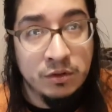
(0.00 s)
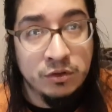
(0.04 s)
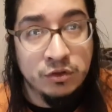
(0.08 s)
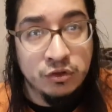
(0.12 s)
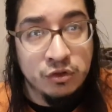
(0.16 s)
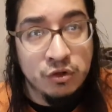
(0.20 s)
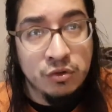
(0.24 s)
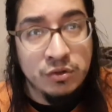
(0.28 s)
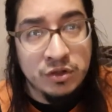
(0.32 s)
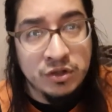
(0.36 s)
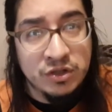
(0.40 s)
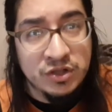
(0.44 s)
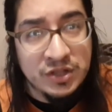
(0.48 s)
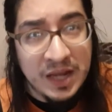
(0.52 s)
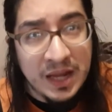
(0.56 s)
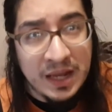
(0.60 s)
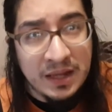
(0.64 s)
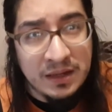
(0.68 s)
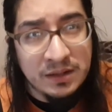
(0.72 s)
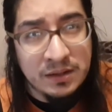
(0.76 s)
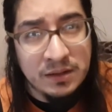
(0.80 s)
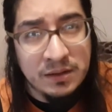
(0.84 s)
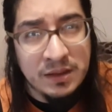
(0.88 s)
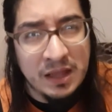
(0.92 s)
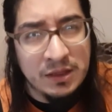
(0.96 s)
Do you
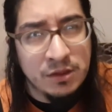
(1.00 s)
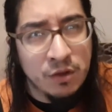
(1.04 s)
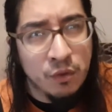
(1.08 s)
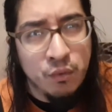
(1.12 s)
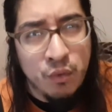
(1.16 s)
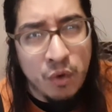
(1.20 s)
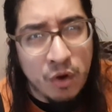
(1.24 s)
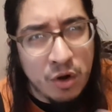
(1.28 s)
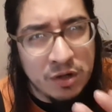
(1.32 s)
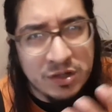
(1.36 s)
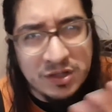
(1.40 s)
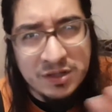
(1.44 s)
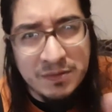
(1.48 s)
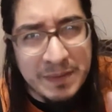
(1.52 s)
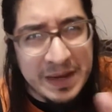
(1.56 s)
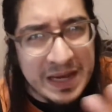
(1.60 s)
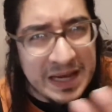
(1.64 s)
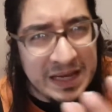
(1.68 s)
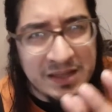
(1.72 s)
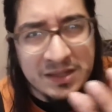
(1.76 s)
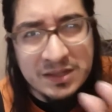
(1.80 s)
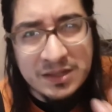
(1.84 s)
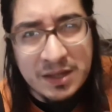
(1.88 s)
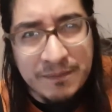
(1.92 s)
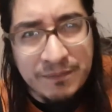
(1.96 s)
understand that the words
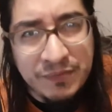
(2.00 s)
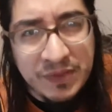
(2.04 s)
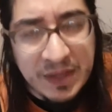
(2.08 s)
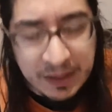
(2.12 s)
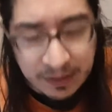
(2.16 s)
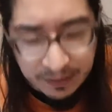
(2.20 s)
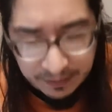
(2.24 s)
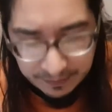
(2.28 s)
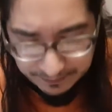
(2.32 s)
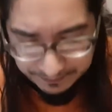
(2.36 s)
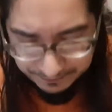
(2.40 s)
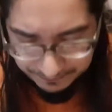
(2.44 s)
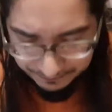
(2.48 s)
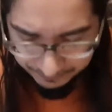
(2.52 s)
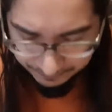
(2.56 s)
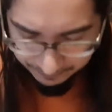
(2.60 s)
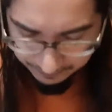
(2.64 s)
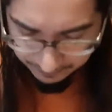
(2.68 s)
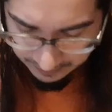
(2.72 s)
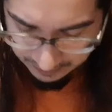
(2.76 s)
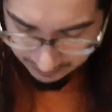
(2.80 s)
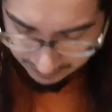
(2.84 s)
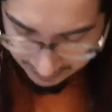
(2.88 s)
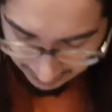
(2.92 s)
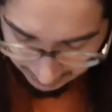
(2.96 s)
mean something?
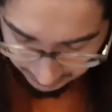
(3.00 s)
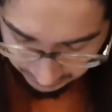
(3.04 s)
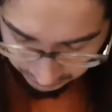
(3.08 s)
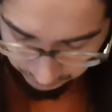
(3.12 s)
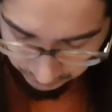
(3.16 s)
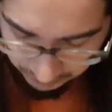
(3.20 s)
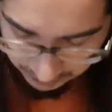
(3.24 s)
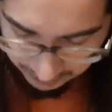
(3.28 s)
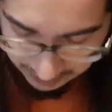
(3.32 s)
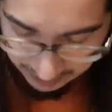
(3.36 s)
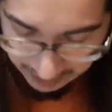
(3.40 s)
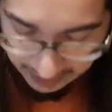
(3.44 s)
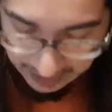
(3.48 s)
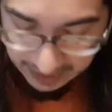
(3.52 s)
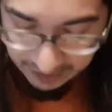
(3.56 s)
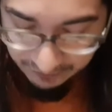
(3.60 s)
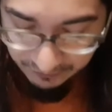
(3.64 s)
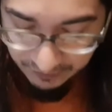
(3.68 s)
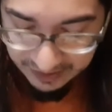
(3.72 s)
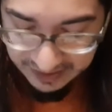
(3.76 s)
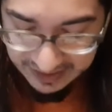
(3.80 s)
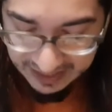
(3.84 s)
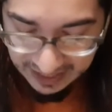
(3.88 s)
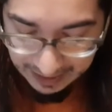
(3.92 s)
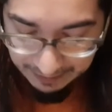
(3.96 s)
Next one. If
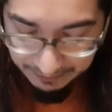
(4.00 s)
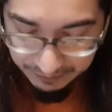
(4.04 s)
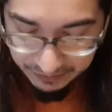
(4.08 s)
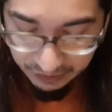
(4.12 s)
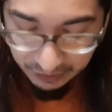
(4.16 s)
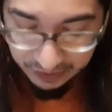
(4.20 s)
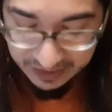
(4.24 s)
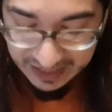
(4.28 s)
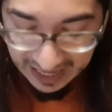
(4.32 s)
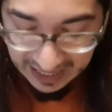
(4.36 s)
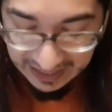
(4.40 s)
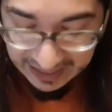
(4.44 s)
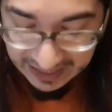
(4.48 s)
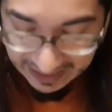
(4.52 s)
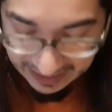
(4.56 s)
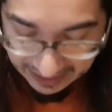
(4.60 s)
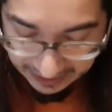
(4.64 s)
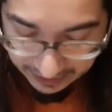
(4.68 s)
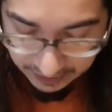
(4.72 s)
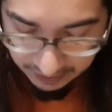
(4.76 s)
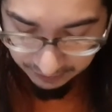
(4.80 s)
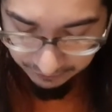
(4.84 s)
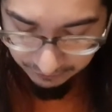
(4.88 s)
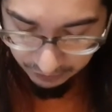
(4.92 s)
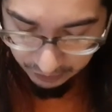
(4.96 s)
a damsel that
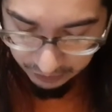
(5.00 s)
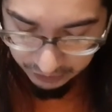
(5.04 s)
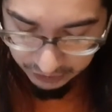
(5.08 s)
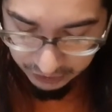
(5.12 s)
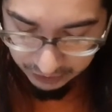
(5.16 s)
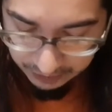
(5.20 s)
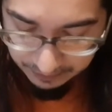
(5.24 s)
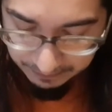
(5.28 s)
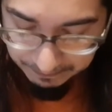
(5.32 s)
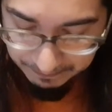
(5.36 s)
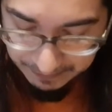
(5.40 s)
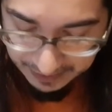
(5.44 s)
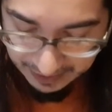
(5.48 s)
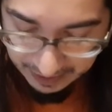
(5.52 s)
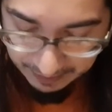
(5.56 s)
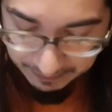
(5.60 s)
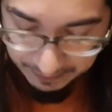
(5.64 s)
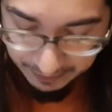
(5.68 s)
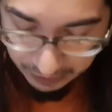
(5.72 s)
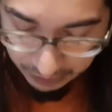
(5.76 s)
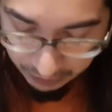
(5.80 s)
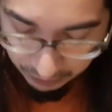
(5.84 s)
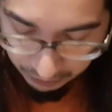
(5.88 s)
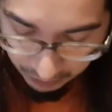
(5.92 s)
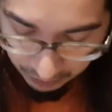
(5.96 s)
is a virgin be
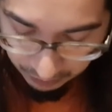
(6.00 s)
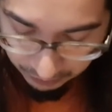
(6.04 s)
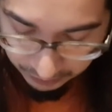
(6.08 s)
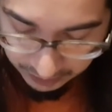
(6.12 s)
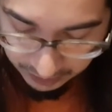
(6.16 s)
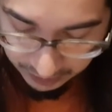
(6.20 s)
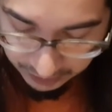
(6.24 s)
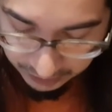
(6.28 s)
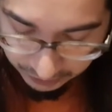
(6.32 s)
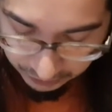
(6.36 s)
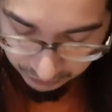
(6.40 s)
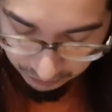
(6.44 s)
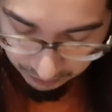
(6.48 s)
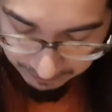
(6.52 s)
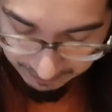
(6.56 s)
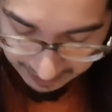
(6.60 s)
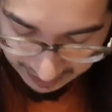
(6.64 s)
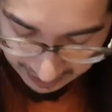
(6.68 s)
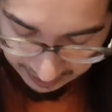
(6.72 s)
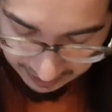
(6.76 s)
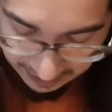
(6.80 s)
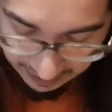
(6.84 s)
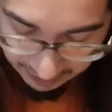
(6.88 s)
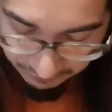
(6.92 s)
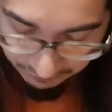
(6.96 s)
betrothed unto a
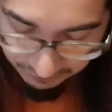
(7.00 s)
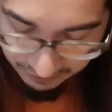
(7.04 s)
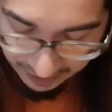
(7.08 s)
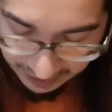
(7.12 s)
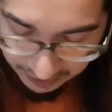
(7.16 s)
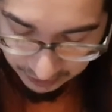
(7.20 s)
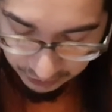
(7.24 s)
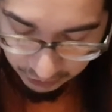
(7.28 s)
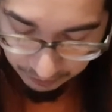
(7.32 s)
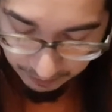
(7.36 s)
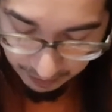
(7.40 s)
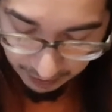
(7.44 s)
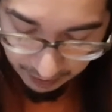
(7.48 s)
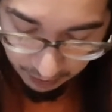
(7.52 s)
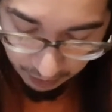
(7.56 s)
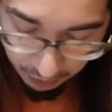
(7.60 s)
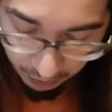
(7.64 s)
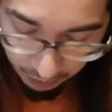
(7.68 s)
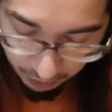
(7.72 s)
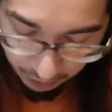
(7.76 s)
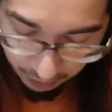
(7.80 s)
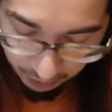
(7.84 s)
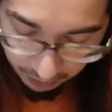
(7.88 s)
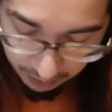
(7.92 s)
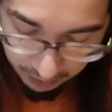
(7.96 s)
man, and find
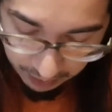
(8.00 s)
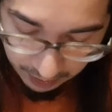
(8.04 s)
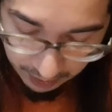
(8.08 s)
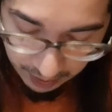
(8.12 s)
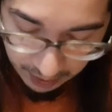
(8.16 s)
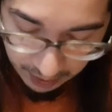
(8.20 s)
her,